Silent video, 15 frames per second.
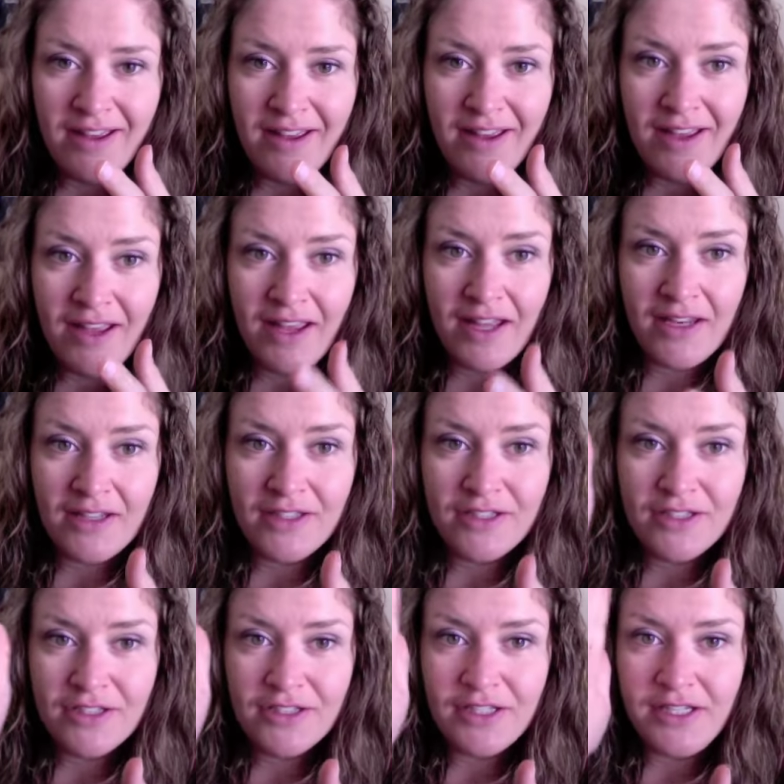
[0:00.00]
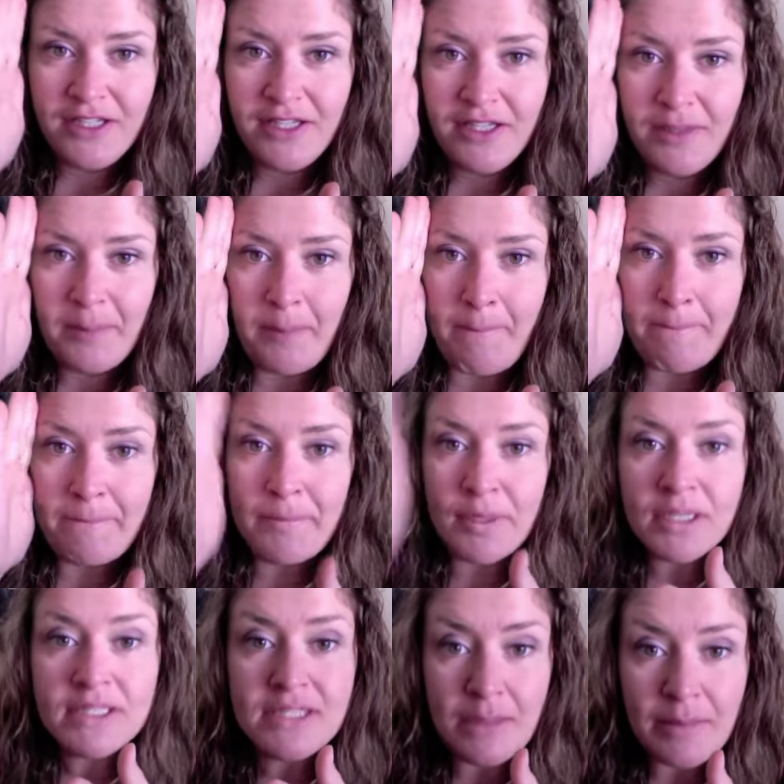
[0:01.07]
and she
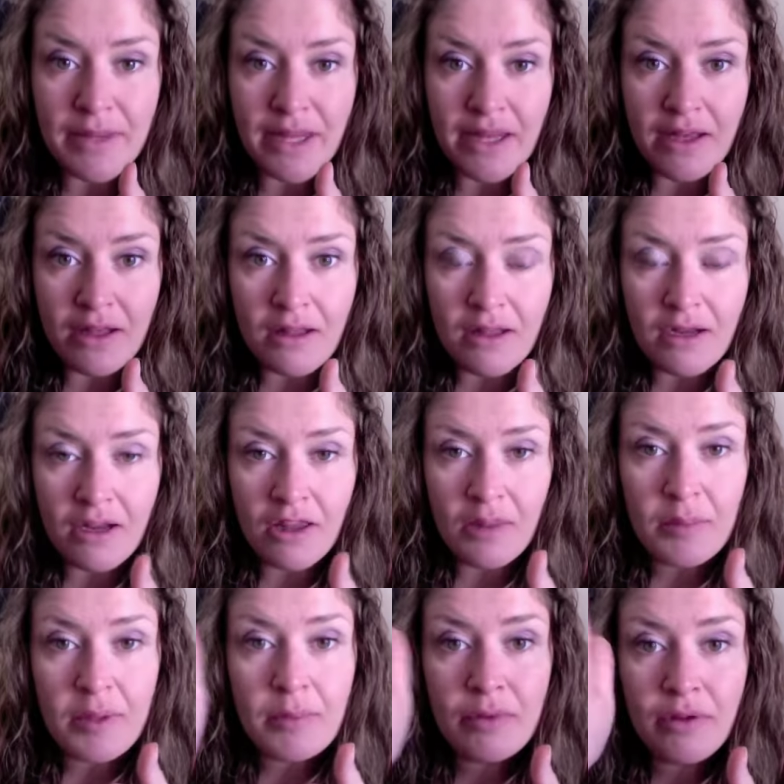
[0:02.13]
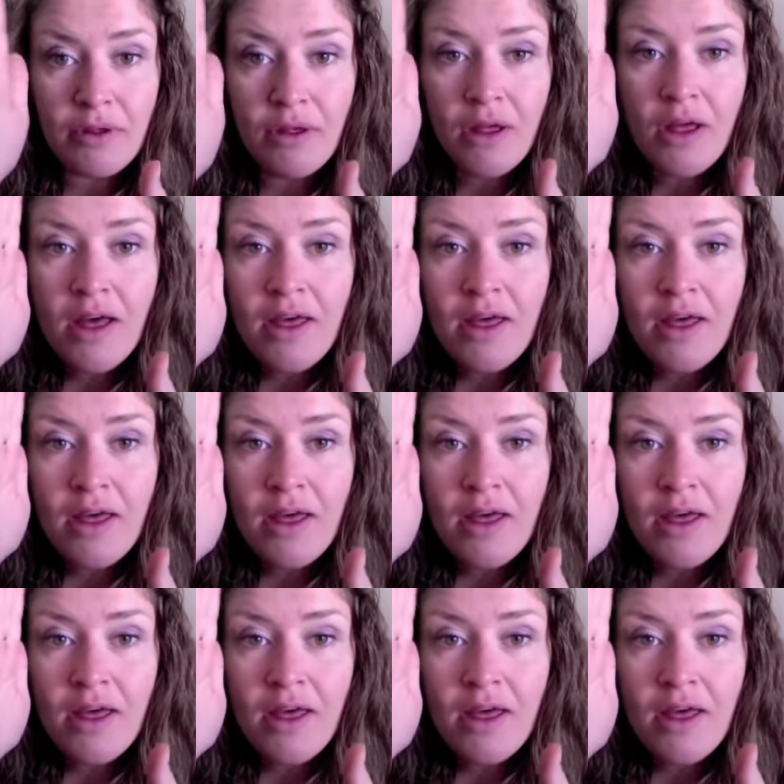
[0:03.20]
booked it up the hill, and all the people